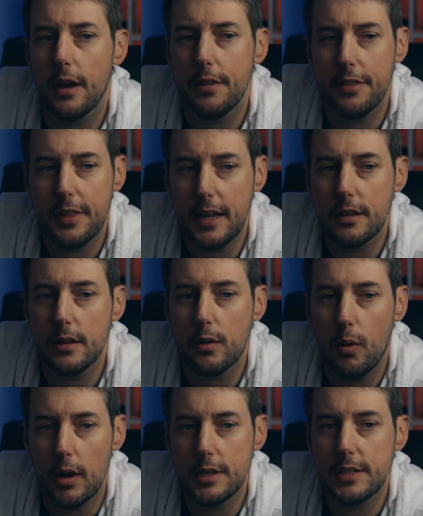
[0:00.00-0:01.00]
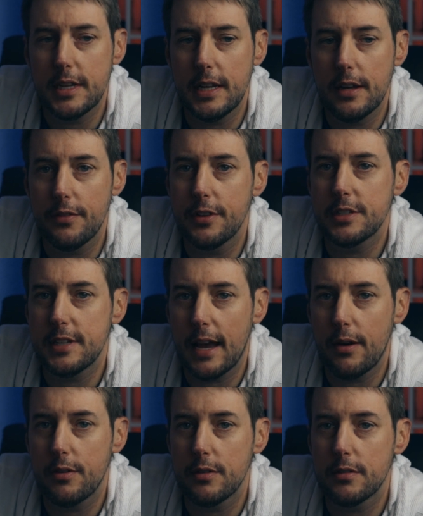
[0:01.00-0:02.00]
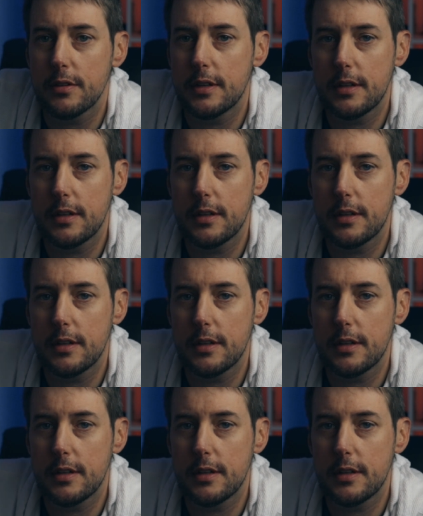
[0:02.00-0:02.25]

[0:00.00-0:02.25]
I think the quality of the sound,